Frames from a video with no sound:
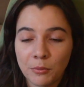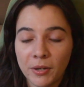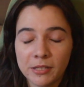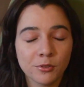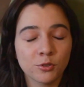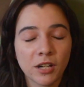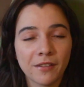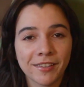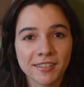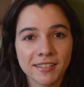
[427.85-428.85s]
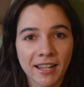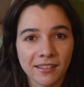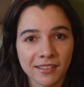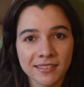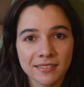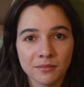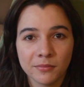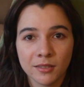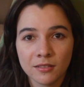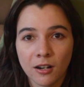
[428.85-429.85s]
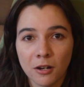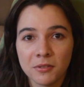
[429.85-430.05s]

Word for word: But when he was driving into Dallas, his car